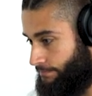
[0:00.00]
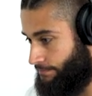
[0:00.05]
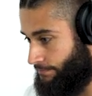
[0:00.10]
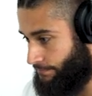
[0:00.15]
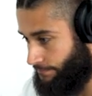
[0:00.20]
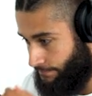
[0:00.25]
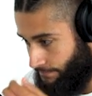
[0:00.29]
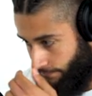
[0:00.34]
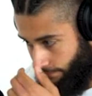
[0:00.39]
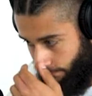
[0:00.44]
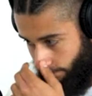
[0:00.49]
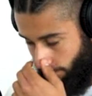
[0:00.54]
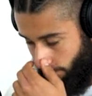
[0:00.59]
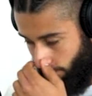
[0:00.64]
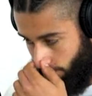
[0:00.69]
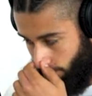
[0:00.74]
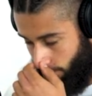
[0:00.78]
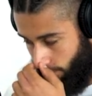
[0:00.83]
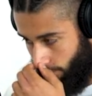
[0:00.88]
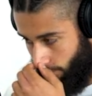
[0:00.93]

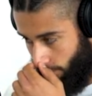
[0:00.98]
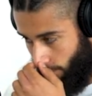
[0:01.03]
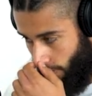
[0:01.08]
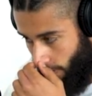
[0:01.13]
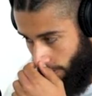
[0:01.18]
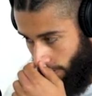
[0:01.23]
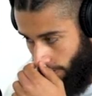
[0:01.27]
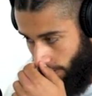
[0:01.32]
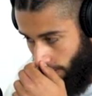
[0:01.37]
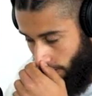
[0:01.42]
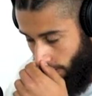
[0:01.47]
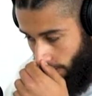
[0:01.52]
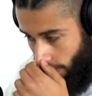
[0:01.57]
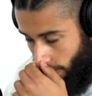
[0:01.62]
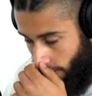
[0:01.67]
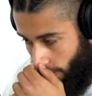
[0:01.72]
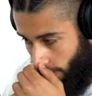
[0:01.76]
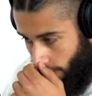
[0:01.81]
No one is speaking in this clip.